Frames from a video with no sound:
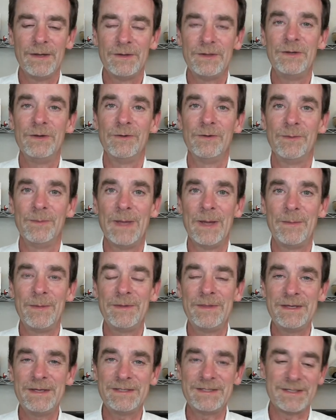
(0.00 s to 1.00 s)
Do you remember
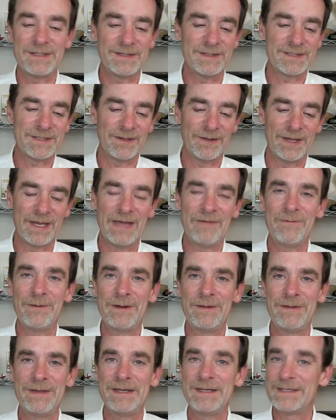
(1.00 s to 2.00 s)
these? Do you still have
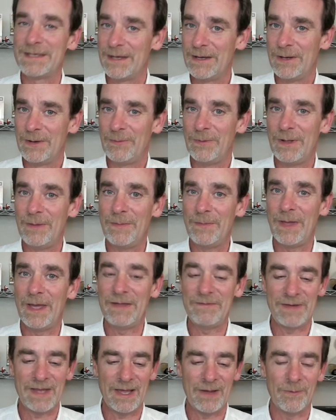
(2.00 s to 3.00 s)
one of these? Well,
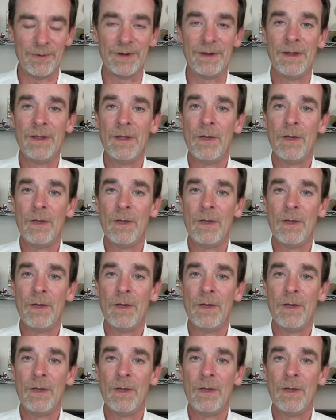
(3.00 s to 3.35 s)
I've got one.